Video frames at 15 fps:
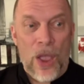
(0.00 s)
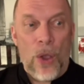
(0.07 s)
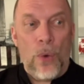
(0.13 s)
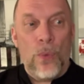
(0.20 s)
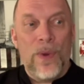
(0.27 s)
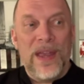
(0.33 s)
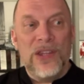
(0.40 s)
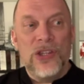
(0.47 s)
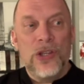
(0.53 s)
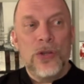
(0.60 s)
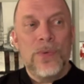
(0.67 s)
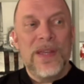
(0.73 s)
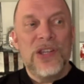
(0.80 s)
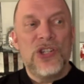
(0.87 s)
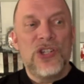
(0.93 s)
When
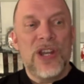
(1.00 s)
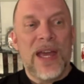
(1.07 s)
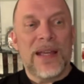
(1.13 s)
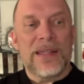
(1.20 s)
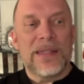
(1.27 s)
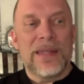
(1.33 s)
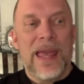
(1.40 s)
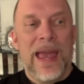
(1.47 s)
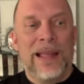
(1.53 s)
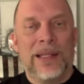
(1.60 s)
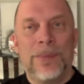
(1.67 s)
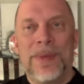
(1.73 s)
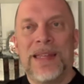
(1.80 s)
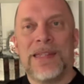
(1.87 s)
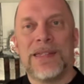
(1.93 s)
you inject
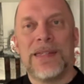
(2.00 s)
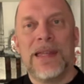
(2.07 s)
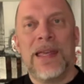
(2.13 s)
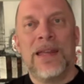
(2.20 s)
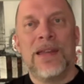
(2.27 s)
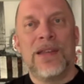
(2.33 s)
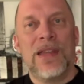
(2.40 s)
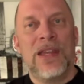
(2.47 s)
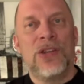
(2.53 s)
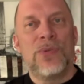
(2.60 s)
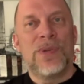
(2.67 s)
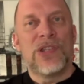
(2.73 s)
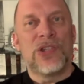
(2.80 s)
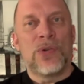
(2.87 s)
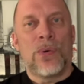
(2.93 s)
elements
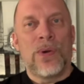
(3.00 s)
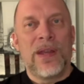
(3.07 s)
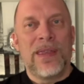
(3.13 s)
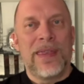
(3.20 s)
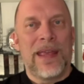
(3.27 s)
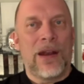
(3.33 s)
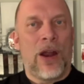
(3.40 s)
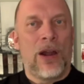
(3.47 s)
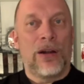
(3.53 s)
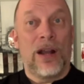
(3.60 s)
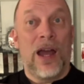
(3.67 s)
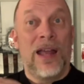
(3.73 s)
into a story that are